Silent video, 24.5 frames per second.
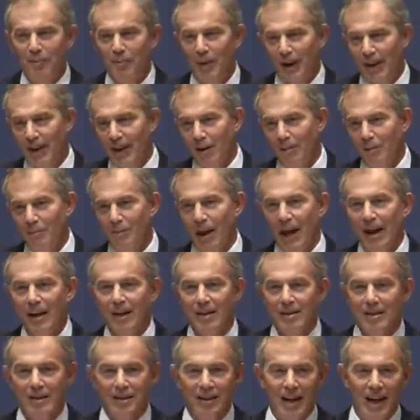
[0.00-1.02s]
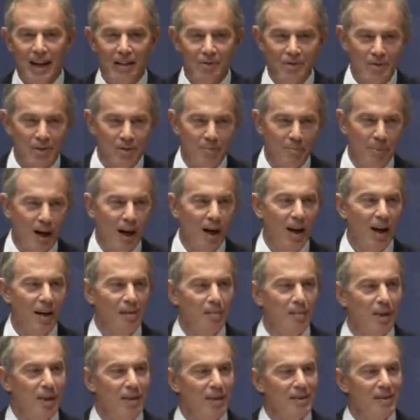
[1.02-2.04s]
Buckingham Palace and the Houses of
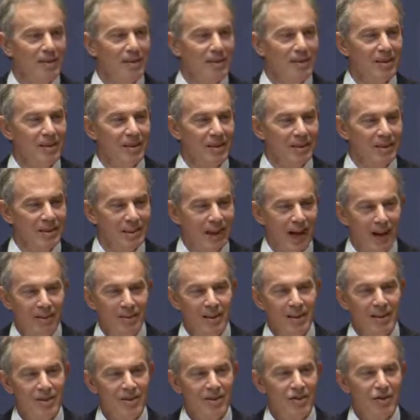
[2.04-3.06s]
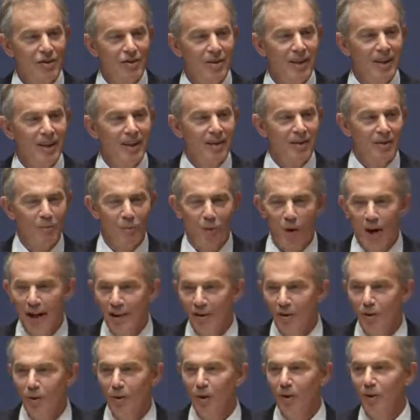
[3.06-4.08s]
Parliament and Downing Street and
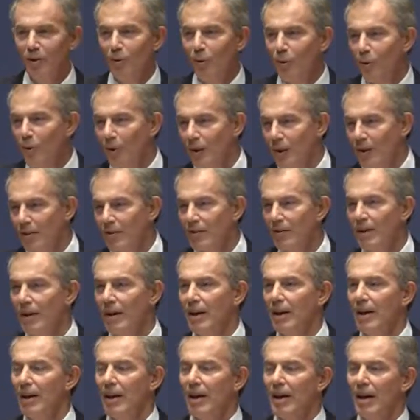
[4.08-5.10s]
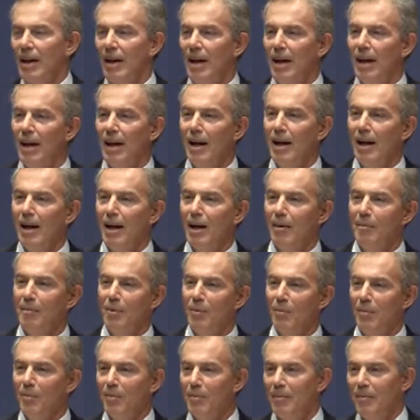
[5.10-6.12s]
Whitehall and all this,
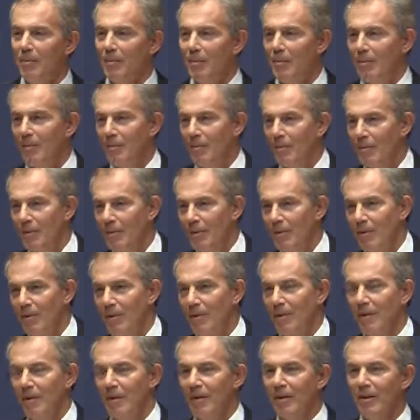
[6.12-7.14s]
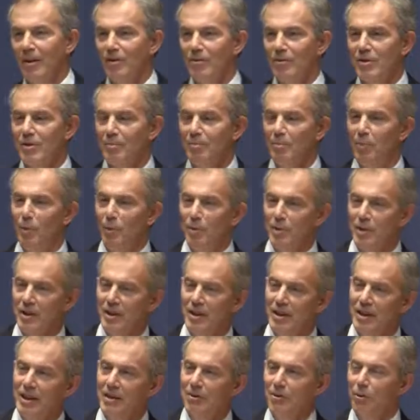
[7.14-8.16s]
St. Paul's
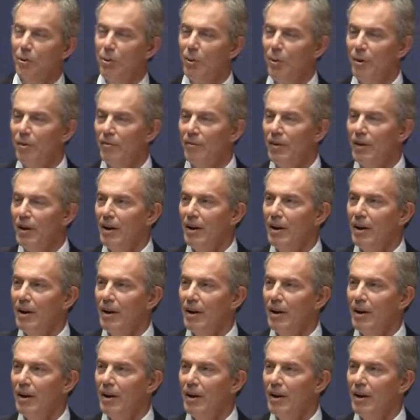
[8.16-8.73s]
Cathedral,